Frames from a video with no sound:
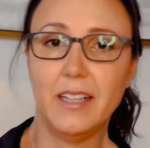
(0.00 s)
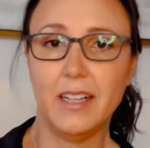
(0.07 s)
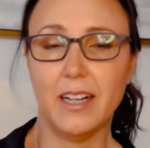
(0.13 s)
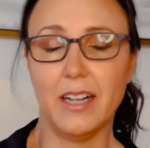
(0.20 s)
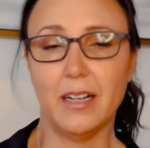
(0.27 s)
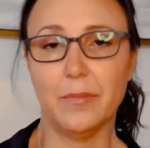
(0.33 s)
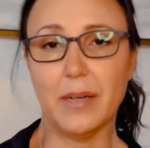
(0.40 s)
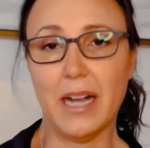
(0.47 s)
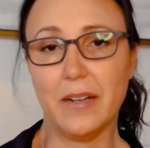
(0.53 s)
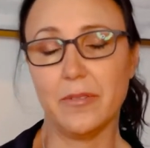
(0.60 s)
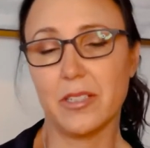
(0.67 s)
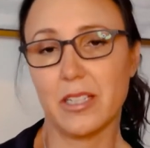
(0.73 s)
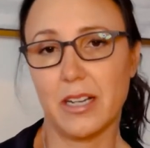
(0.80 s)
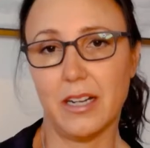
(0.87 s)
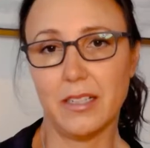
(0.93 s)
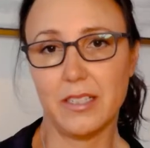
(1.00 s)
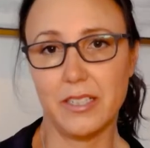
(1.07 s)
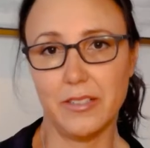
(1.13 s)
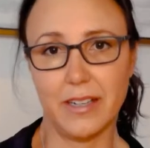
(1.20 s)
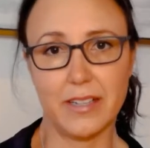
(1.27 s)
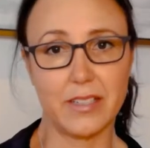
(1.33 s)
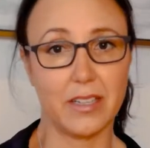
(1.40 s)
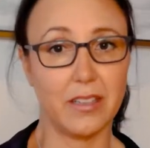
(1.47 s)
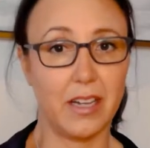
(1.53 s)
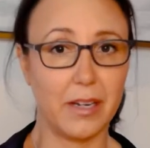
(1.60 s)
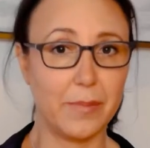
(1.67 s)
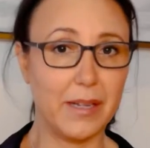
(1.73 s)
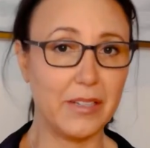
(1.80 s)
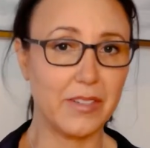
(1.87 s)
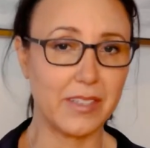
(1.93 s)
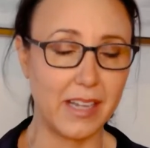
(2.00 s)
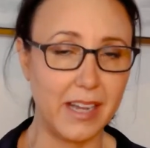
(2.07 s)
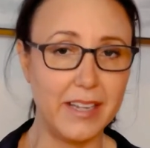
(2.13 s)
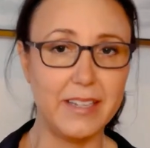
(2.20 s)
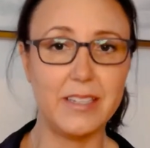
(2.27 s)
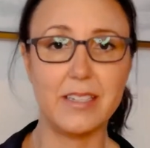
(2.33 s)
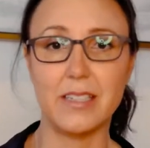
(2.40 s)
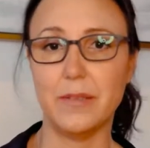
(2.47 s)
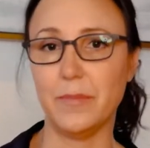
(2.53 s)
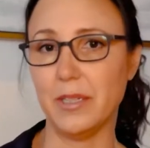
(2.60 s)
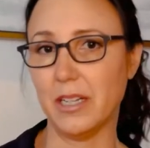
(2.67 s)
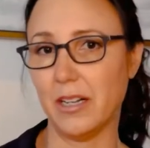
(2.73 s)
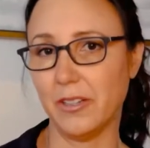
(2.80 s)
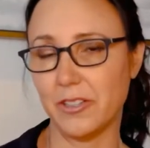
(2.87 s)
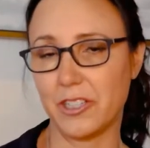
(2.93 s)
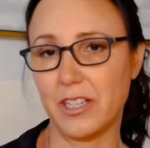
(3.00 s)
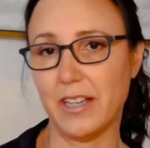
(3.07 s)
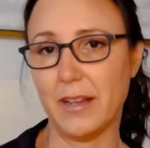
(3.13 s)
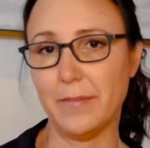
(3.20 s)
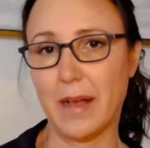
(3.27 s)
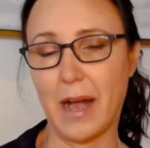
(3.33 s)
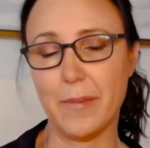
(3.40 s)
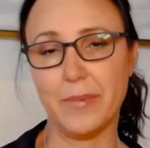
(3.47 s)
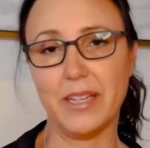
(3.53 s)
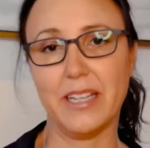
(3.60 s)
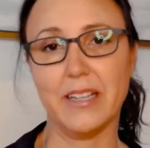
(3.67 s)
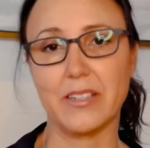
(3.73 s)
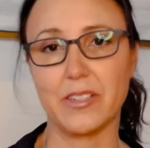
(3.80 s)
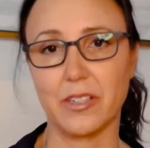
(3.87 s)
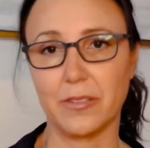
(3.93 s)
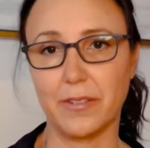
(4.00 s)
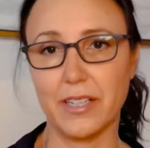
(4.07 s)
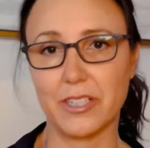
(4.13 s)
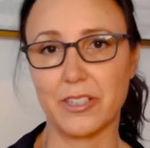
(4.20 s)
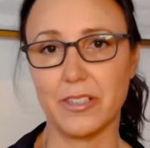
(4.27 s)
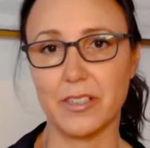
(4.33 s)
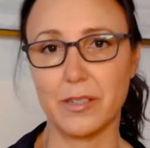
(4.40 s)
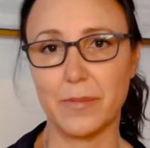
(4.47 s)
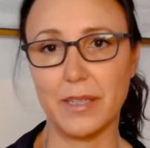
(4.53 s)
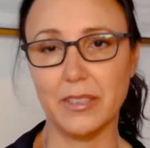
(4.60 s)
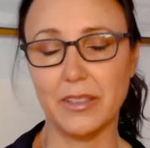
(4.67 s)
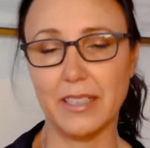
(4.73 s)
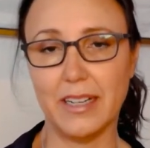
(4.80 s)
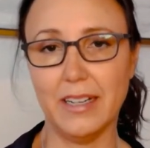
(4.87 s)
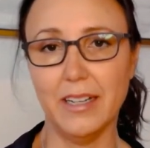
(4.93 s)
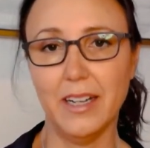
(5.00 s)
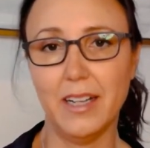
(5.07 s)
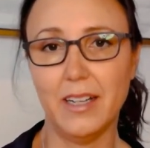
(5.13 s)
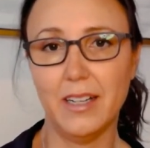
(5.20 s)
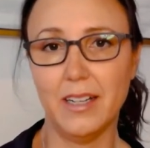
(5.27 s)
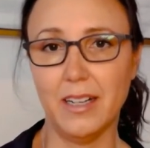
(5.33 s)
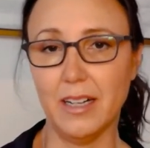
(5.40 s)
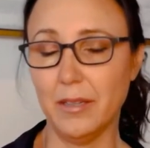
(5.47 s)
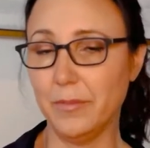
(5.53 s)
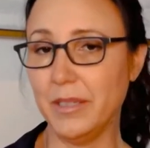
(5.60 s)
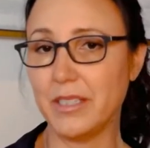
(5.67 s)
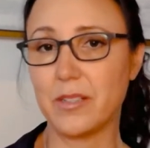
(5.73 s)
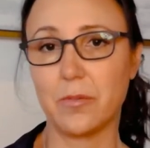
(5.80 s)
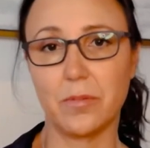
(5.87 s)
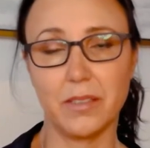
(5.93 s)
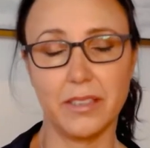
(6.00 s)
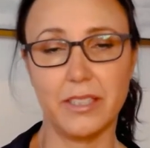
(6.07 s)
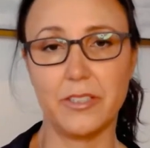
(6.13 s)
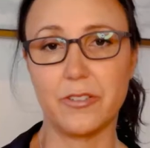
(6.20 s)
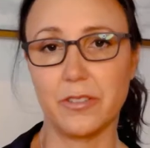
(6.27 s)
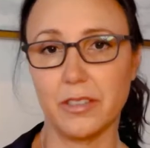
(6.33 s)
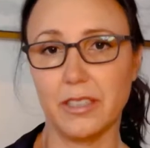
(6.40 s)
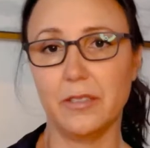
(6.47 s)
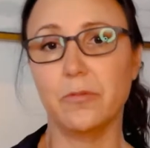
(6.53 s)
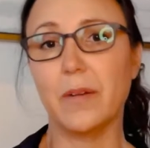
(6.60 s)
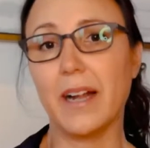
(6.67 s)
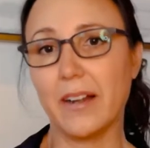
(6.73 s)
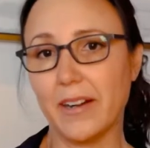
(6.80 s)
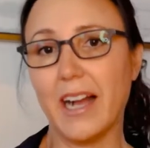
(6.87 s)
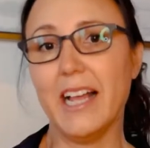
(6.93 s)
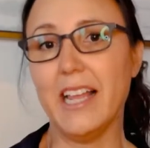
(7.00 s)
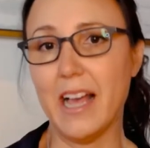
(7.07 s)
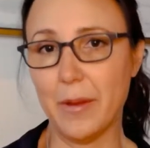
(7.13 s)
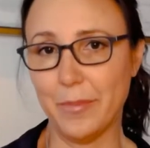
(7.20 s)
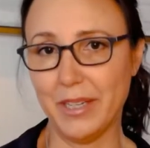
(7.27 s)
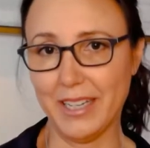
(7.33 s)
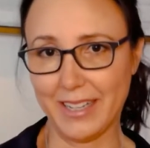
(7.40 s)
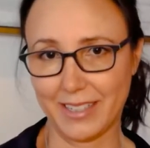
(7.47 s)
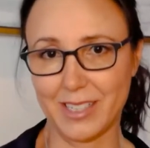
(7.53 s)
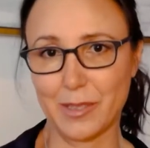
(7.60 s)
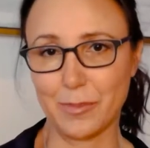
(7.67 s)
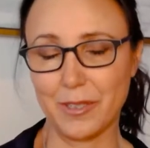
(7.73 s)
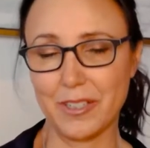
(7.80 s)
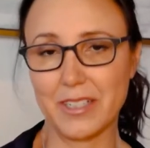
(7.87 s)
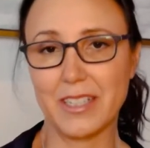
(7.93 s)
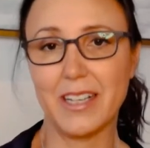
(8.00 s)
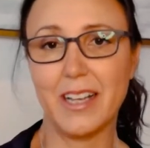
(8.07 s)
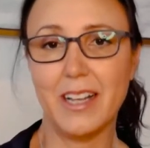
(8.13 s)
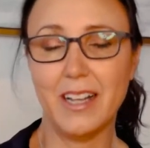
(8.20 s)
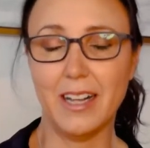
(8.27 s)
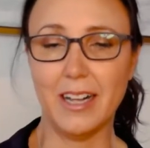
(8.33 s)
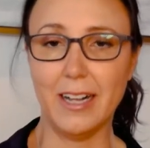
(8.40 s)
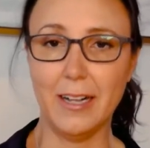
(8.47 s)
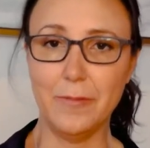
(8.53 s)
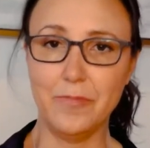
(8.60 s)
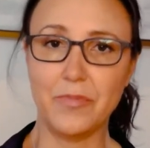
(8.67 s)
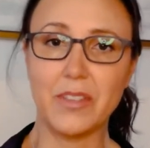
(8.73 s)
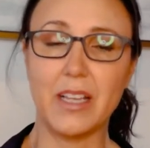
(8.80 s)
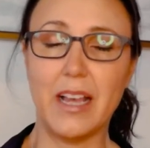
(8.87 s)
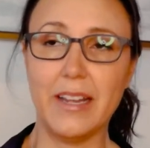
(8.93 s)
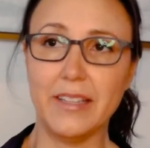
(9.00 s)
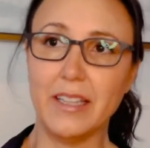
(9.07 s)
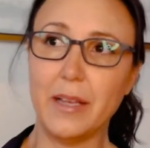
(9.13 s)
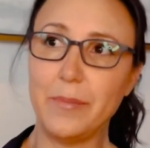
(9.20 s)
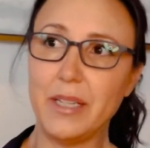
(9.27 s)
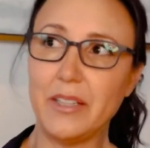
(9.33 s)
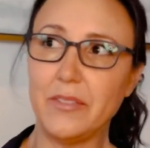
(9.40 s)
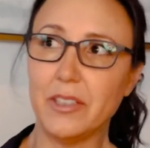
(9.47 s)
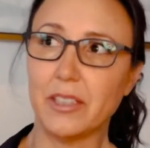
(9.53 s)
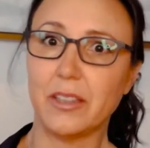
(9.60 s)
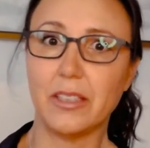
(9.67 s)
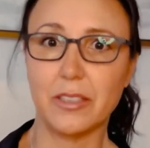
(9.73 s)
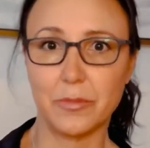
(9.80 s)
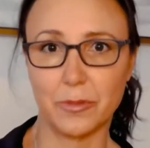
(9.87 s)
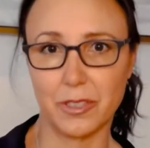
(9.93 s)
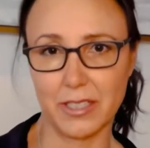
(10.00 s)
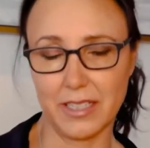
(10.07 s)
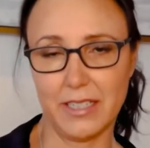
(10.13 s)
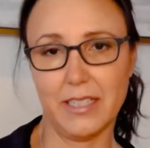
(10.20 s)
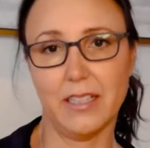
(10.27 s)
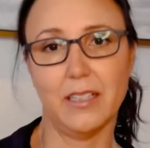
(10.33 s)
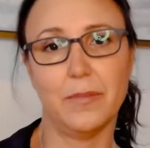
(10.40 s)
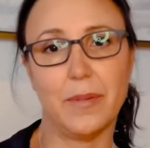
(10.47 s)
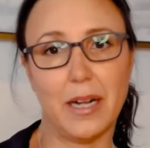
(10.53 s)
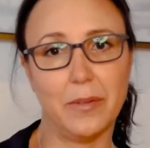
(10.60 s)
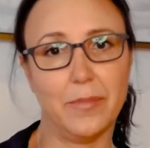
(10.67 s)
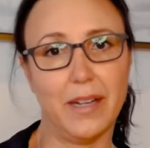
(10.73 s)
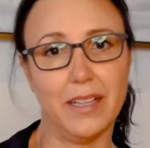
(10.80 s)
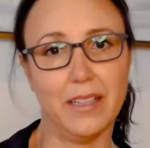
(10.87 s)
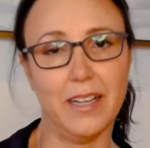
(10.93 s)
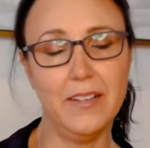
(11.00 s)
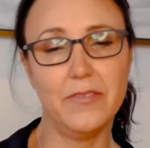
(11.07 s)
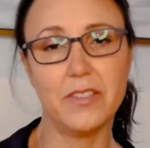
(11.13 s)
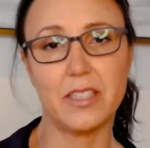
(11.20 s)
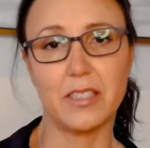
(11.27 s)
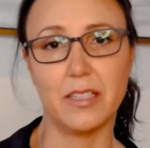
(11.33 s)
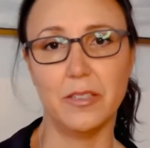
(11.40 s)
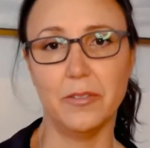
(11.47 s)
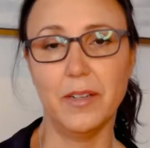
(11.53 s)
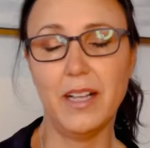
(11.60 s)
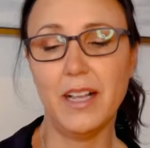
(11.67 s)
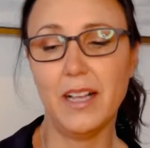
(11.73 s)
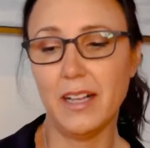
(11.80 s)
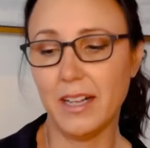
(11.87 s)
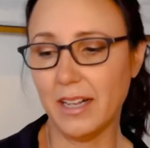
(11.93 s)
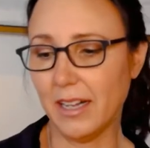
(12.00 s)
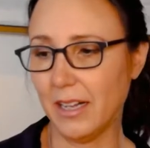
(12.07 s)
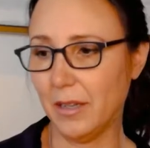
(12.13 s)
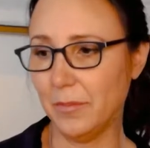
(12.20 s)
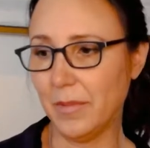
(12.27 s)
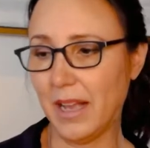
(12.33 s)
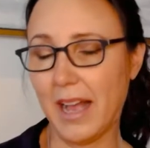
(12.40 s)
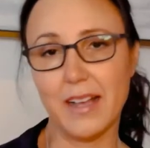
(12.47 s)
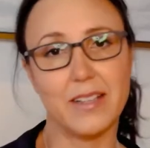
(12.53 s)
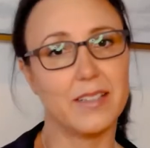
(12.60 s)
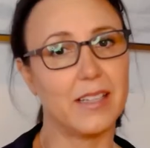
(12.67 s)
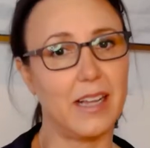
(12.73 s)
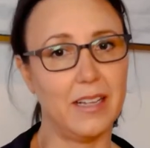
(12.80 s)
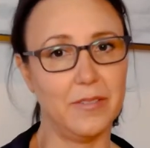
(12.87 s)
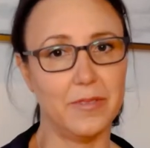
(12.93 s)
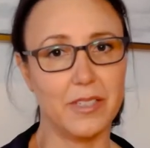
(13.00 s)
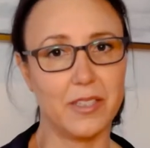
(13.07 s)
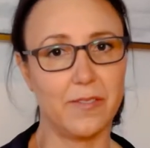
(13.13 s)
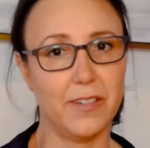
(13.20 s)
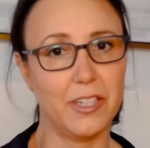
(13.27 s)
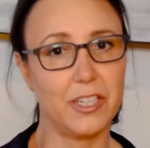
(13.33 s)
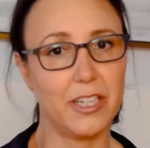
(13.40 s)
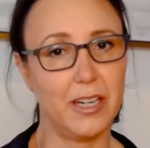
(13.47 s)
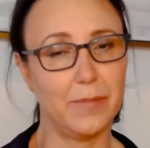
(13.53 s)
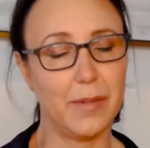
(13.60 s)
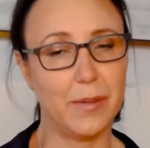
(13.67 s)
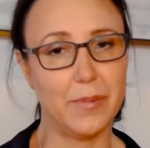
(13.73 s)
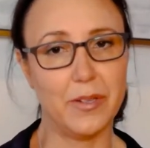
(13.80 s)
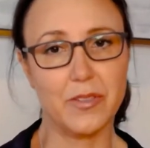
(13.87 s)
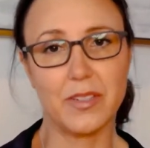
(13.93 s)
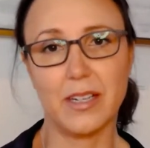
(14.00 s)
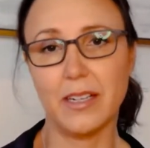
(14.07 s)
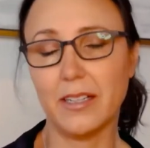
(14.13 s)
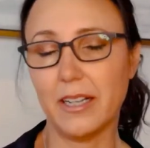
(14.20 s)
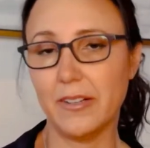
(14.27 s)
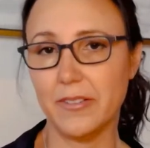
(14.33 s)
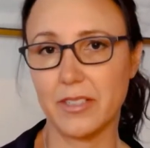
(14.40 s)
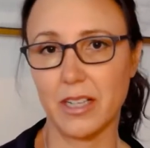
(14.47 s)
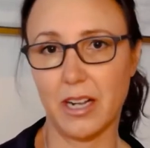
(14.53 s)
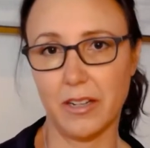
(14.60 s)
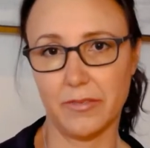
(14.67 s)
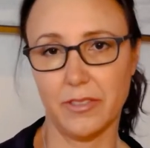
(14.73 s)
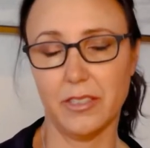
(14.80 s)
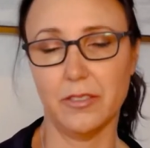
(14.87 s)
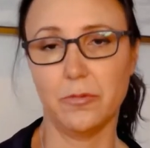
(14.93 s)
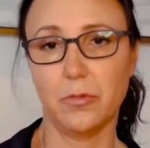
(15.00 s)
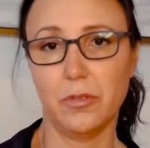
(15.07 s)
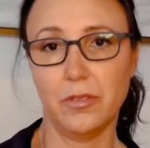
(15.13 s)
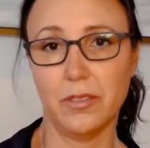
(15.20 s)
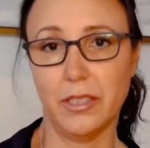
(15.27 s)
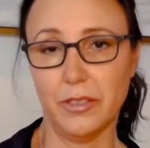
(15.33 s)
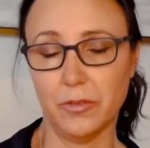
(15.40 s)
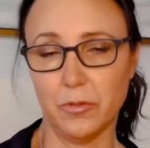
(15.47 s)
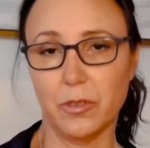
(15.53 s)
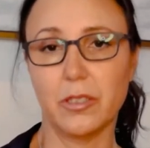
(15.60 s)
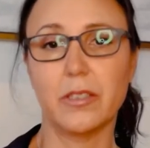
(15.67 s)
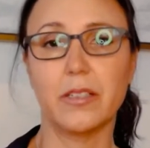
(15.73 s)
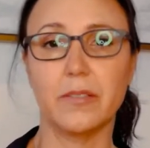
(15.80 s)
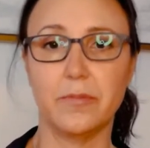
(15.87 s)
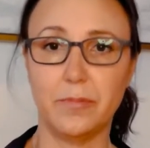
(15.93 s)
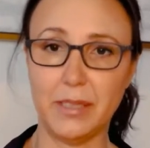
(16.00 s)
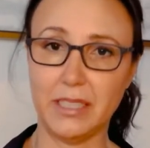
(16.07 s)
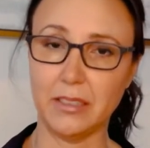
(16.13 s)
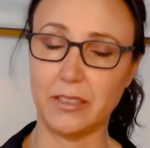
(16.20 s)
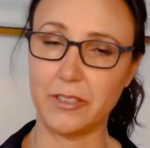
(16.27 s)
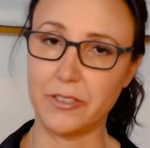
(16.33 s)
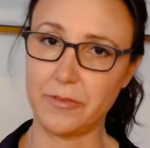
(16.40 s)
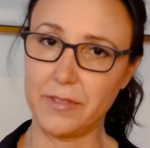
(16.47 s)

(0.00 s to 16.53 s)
um, I will talk to you guys a lot about science, immunology. I'm happy to answer questions about that. Um, it's really, truly where I am an expert. Um, and let me give you a little more detail about my life. So um, as I was finishing up my postdoc, I was offered a, an award a Big Large